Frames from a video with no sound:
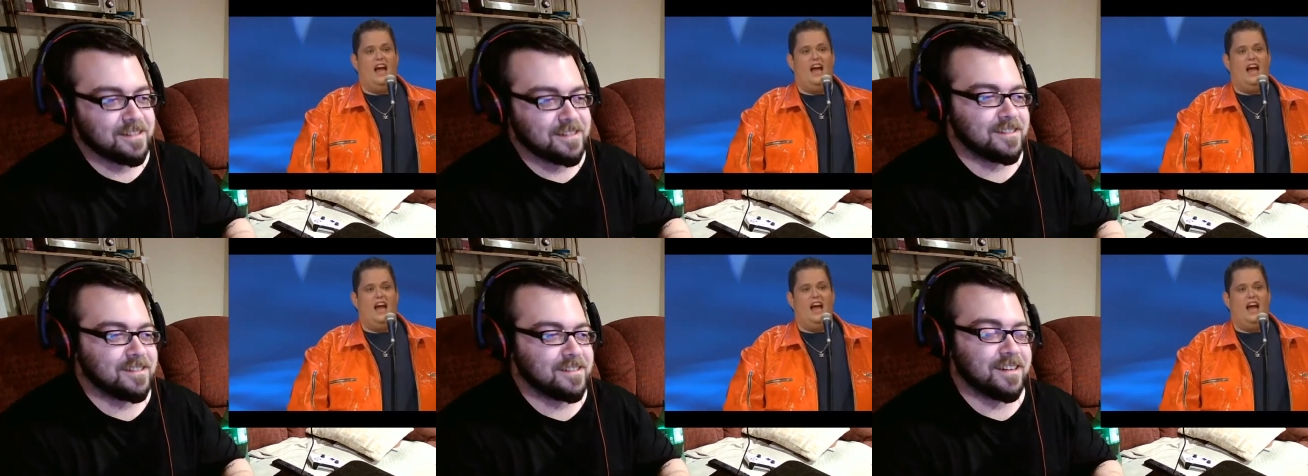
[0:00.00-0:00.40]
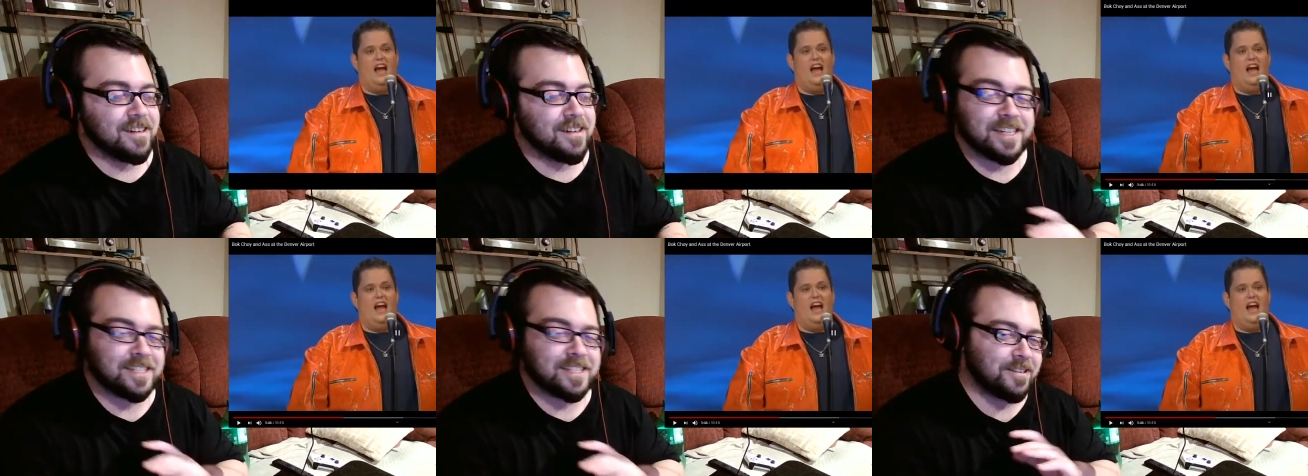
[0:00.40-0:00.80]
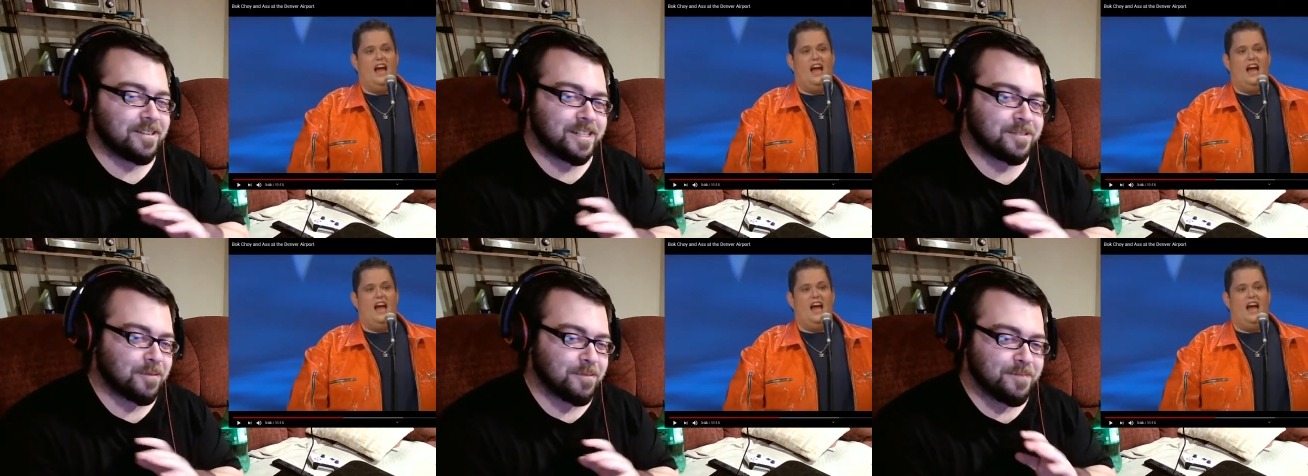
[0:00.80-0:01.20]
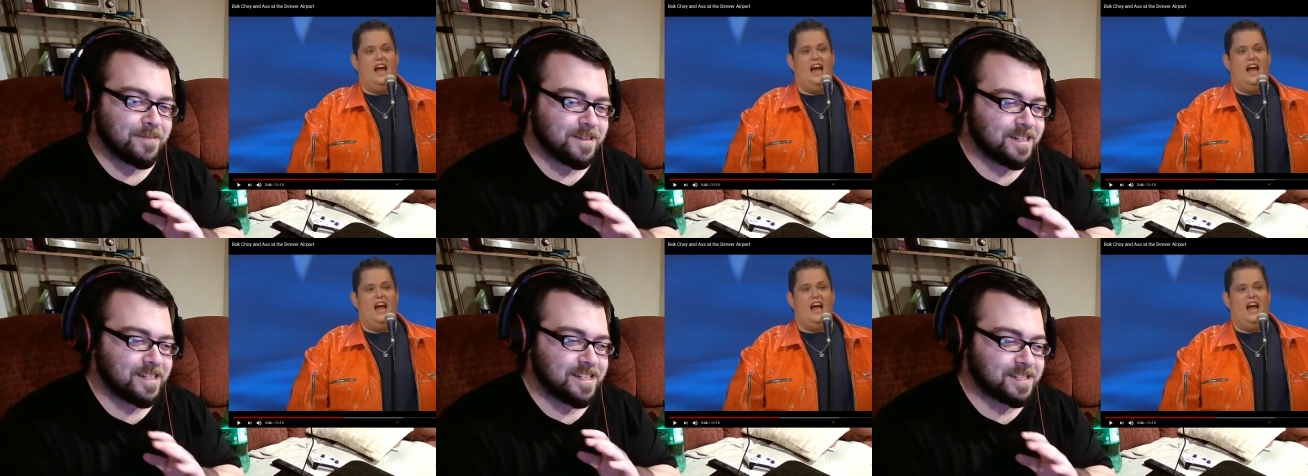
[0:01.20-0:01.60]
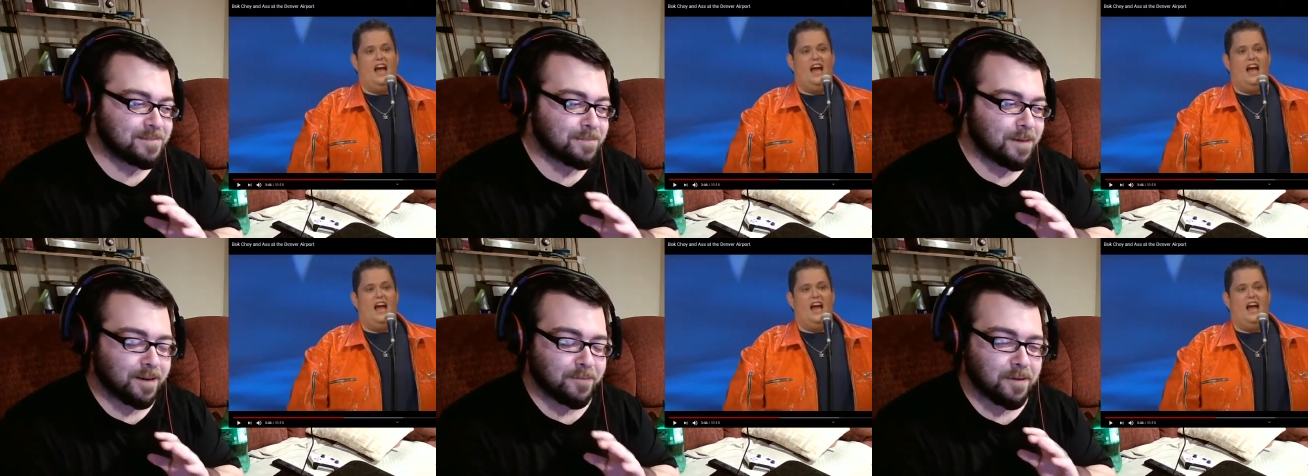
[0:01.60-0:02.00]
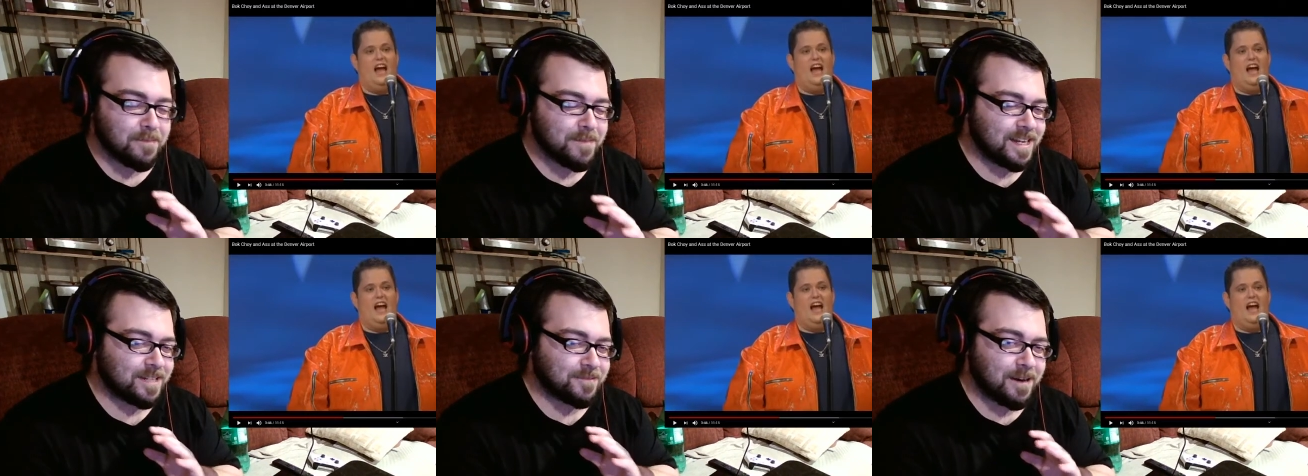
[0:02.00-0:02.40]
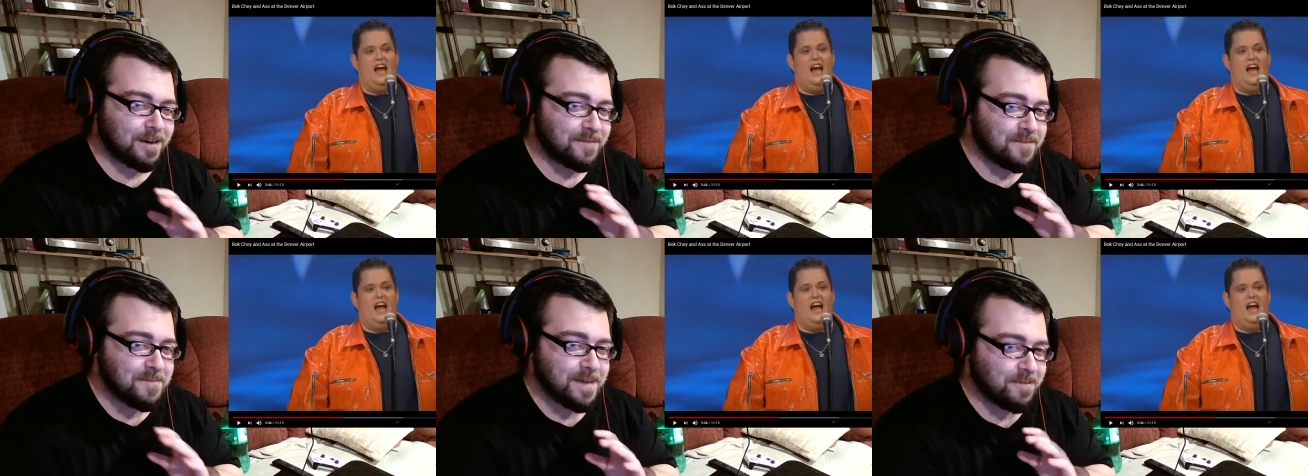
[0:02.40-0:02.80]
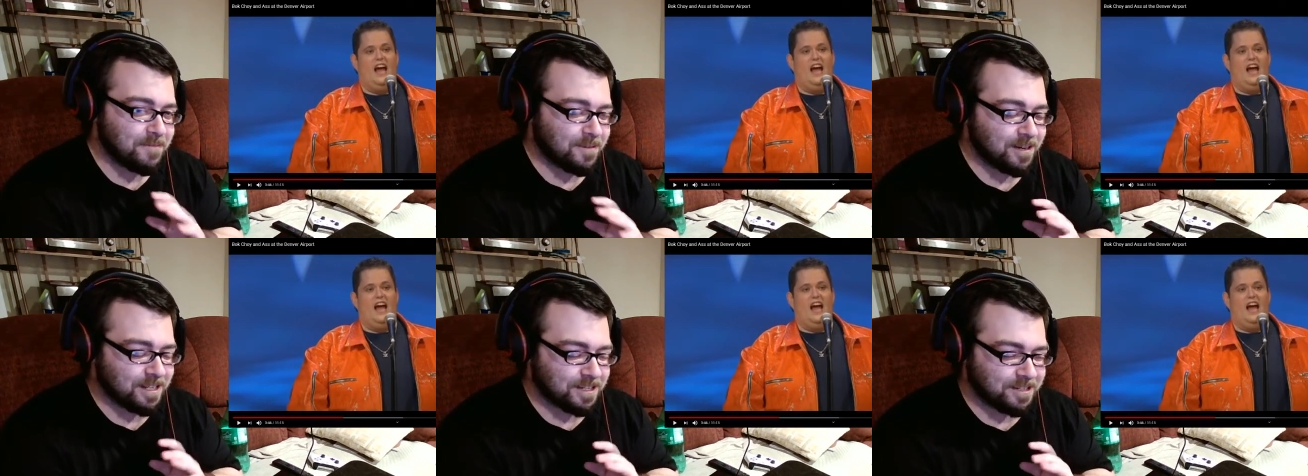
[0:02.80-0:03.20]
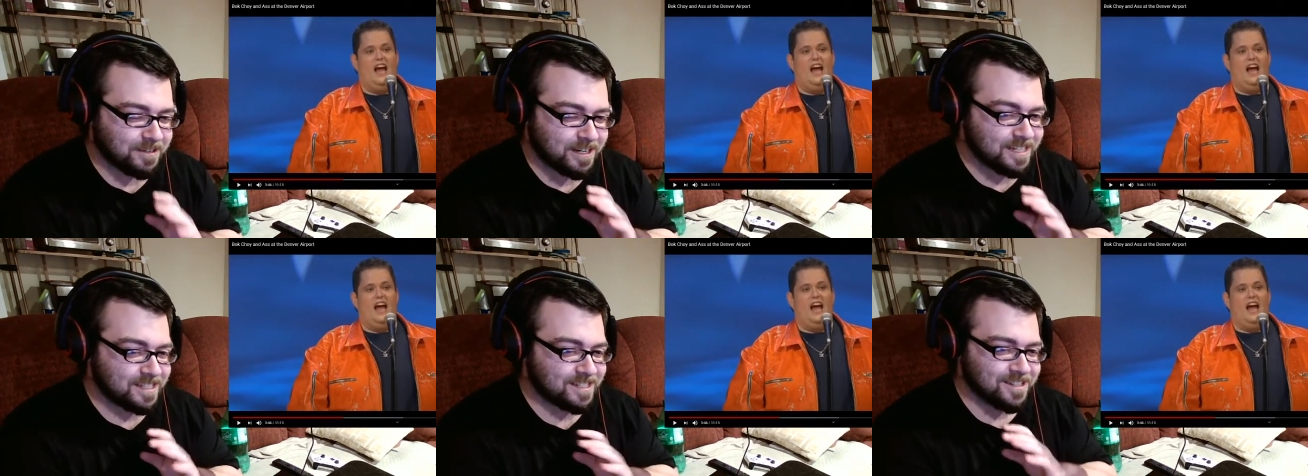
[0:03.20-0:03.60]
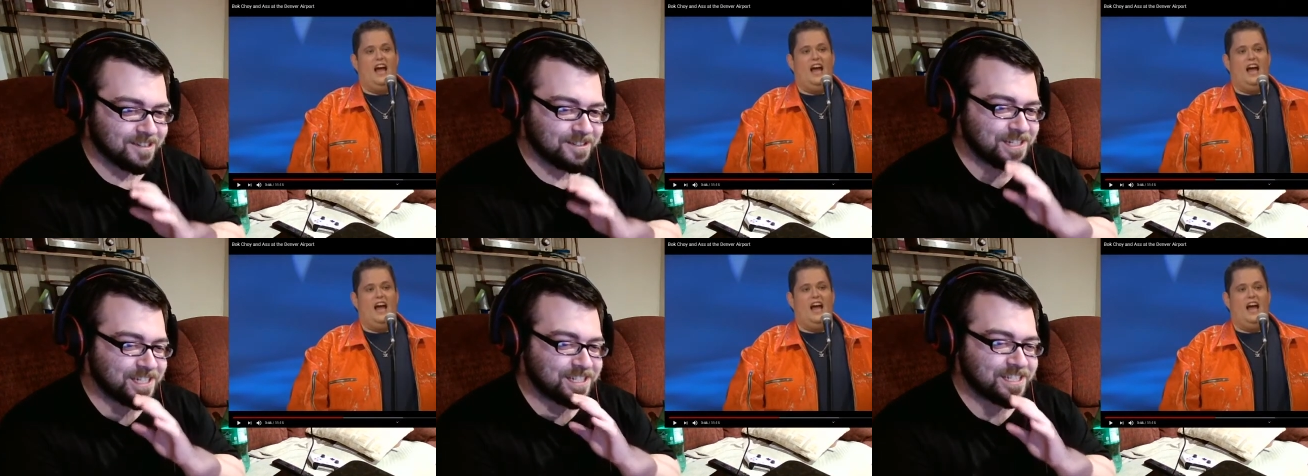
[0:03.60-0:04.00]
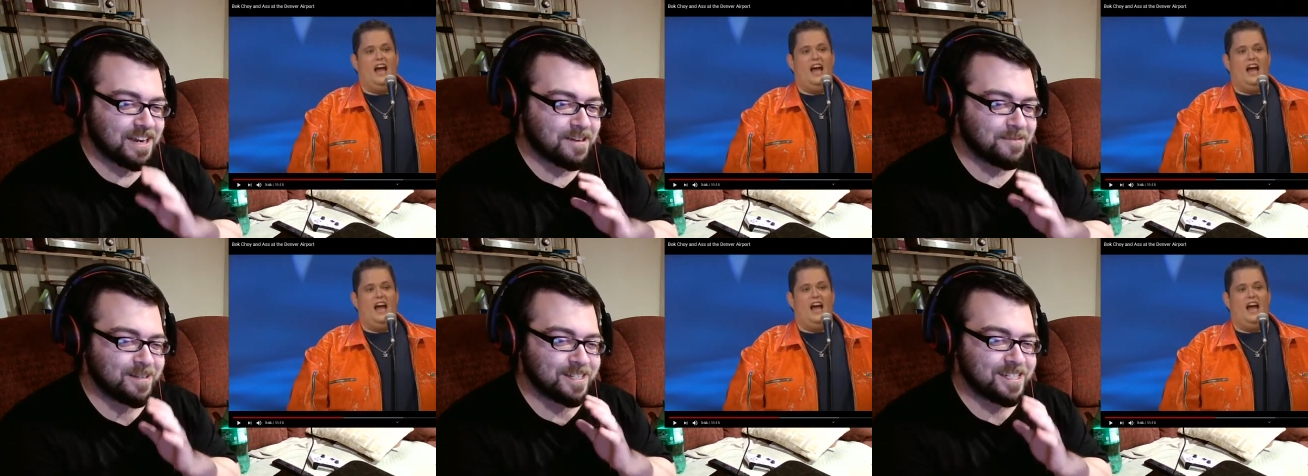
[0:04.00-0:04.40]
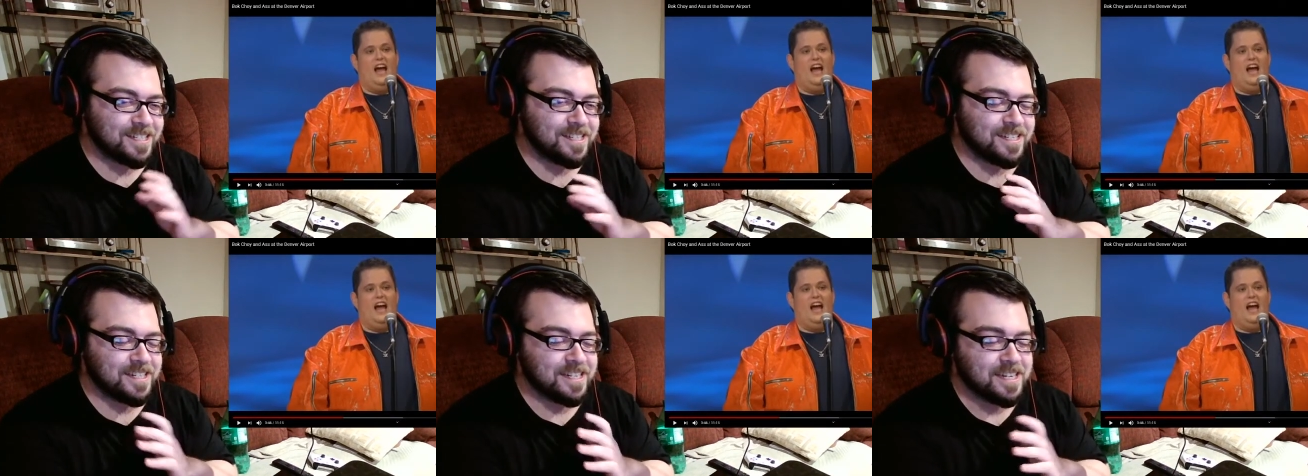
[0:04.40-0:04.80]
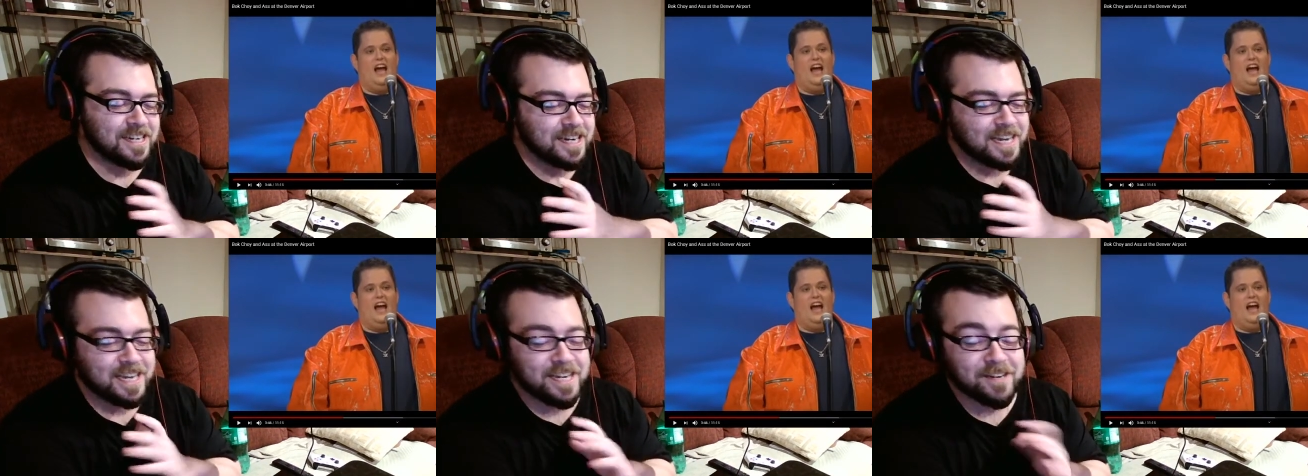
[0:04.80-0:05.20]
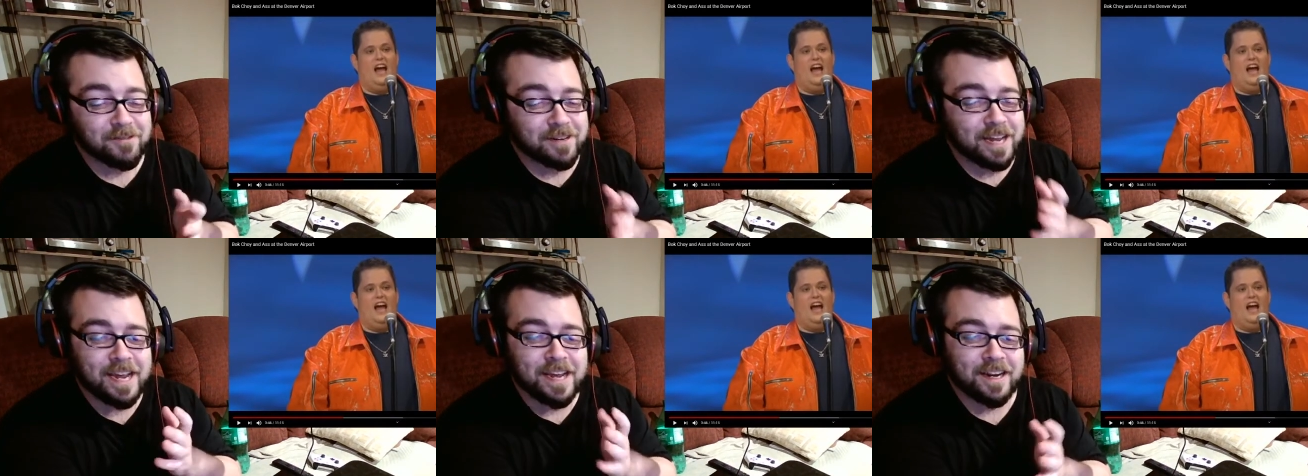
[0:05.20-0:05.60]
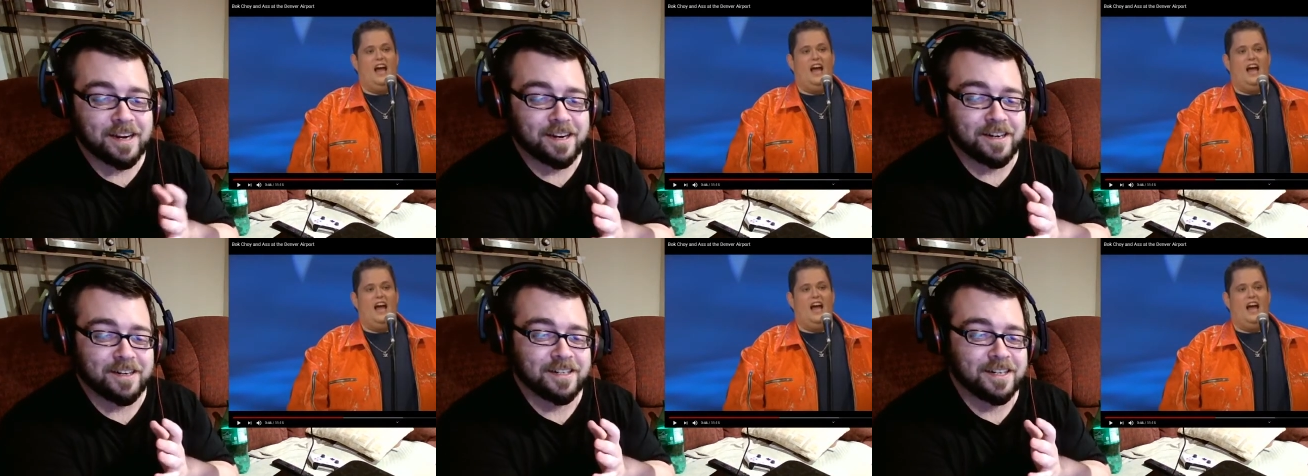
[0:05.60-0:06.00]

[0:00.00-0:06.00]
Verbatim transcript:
Speaker 1: Yo, I swear that's what this is part of what makes Ralphie May one of the greats though. Just how much he he don't care.